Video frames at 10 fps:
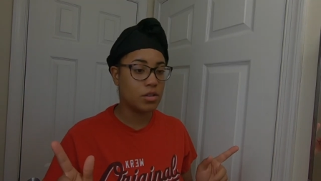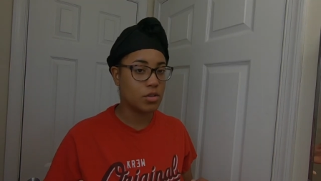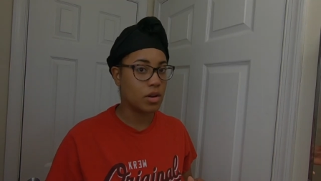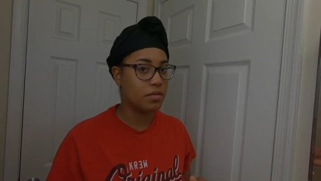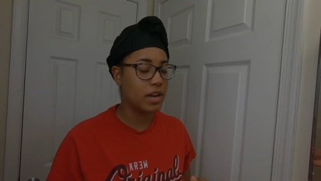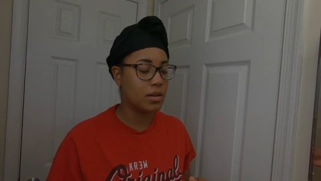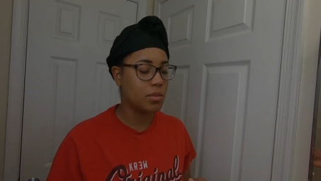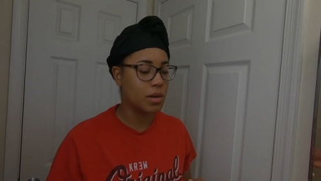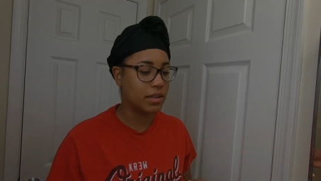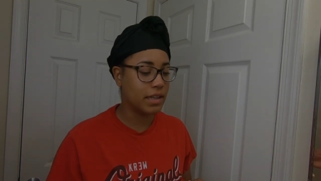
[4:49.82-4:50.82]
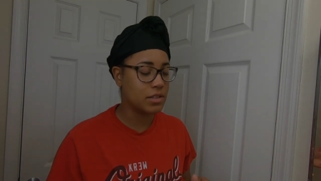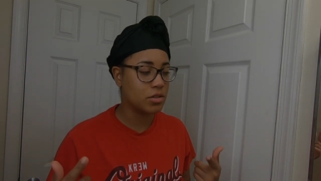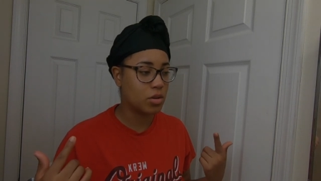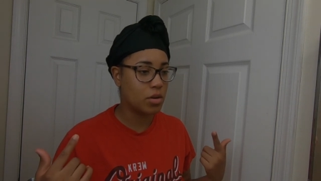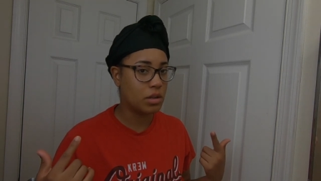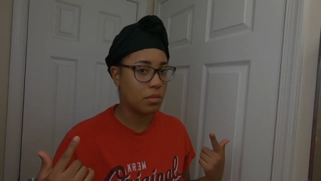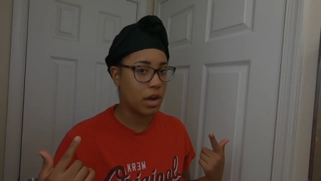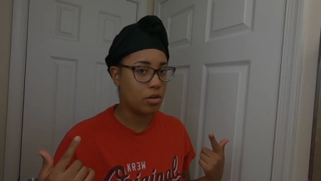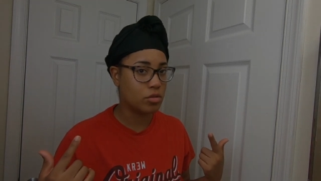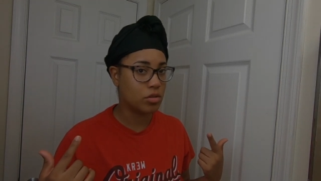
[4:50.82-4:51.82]
So I forgot to put my glasses on in my
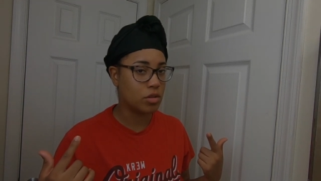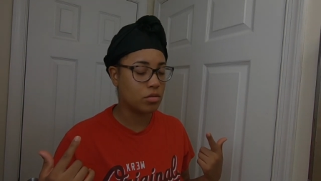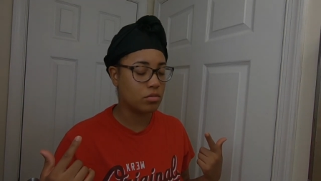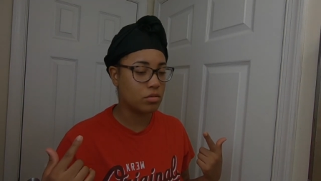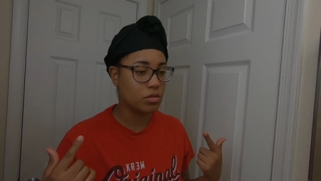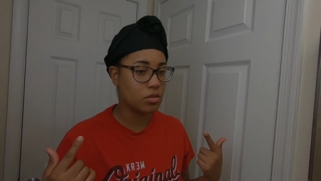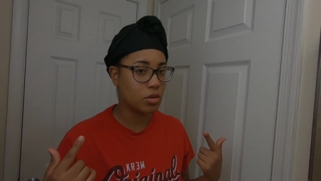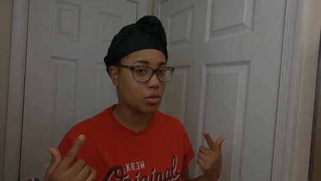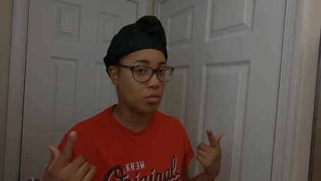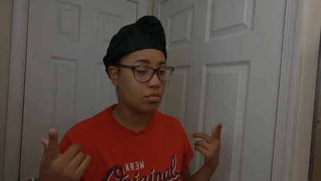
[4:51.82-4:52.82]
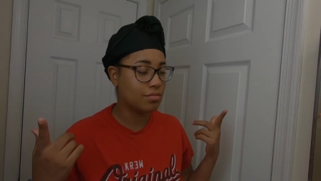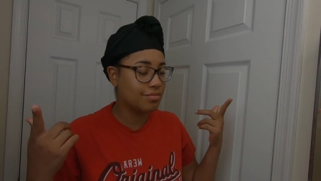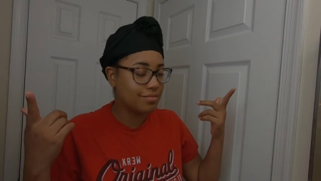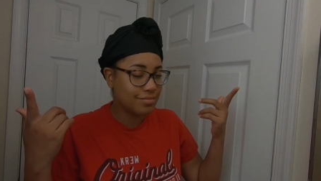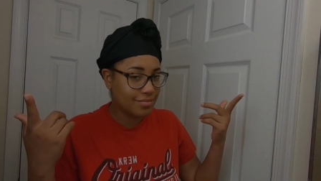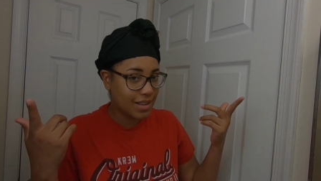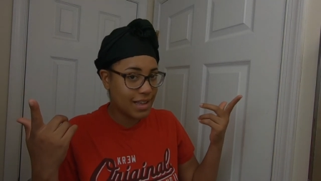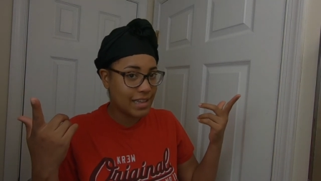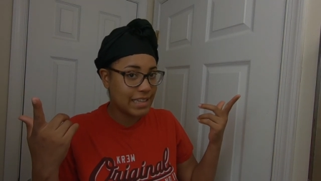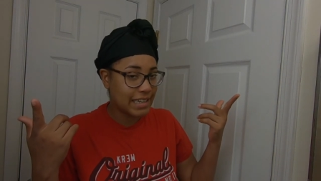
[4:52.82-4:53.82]
outro. So
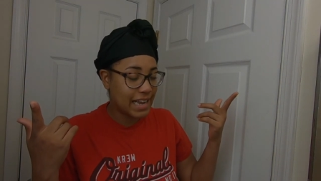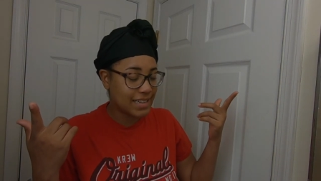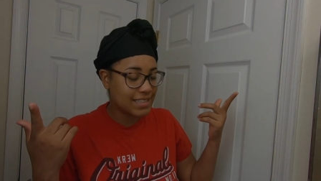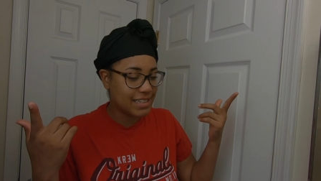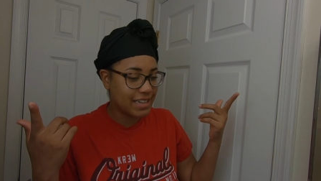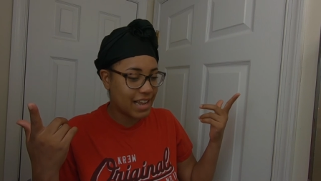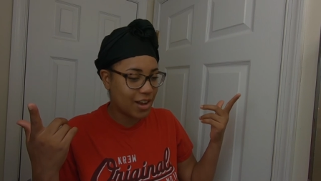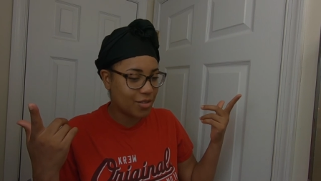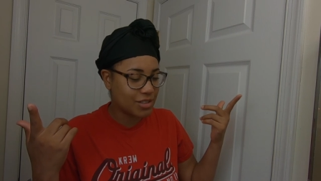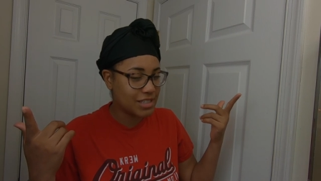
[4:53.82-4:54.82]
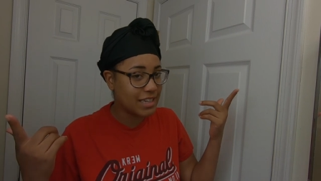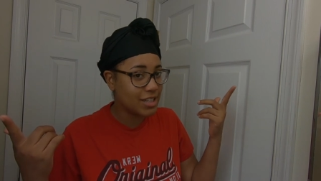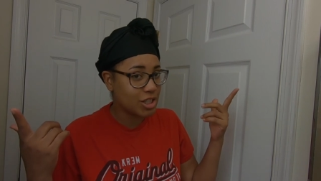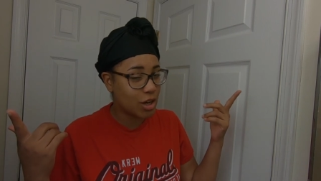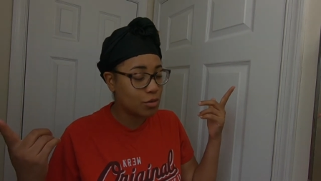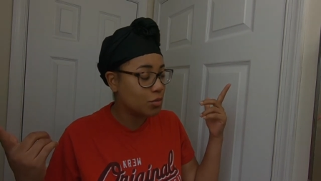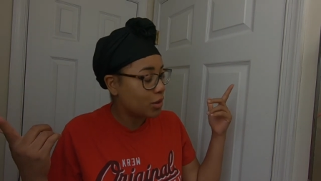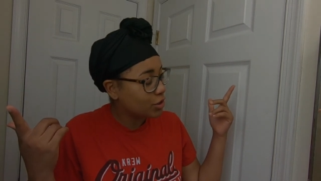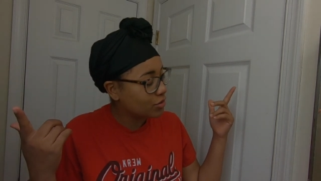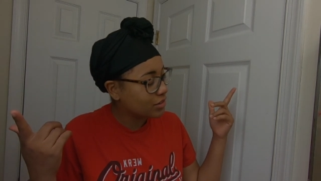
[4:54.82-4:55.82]
y'all can see now, just in case y'all was
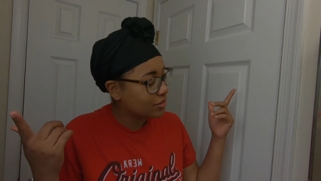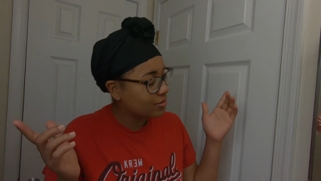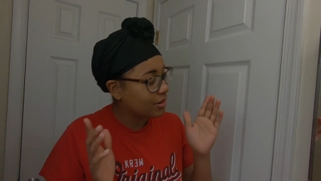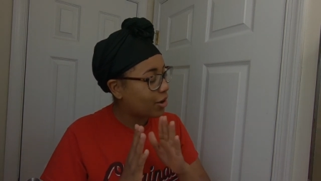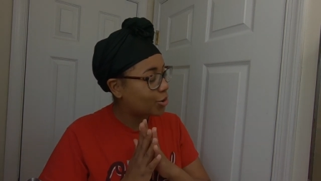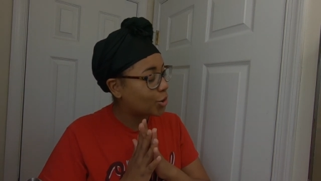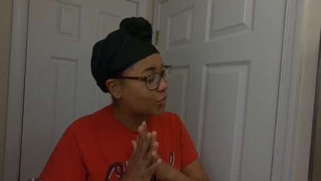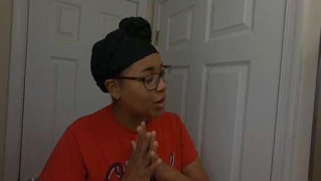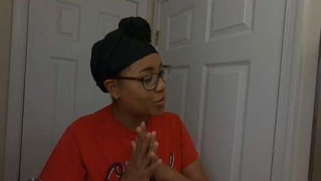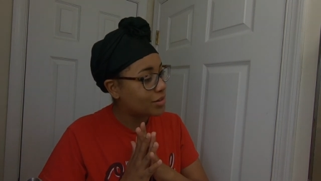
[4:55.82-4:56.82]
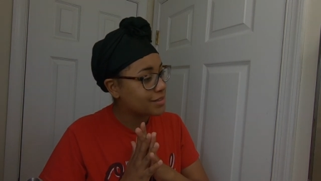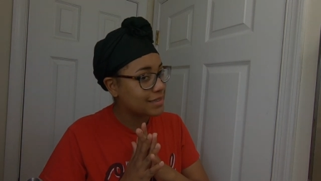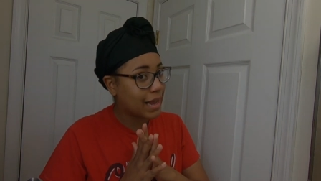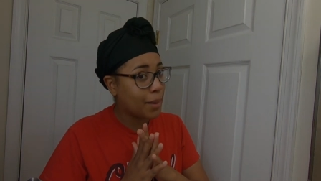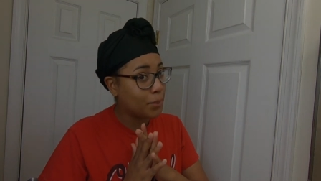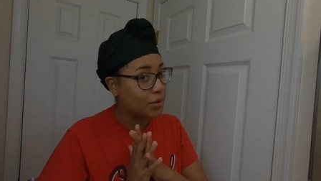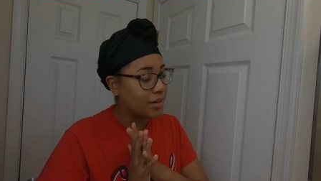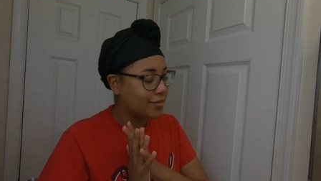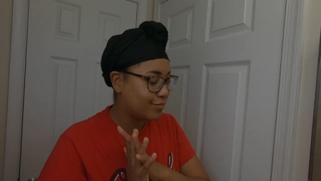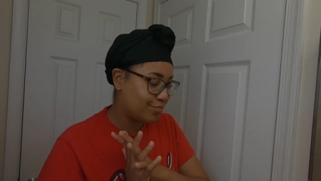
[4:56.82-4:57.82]
wondering. I don't know if y'all was or not, but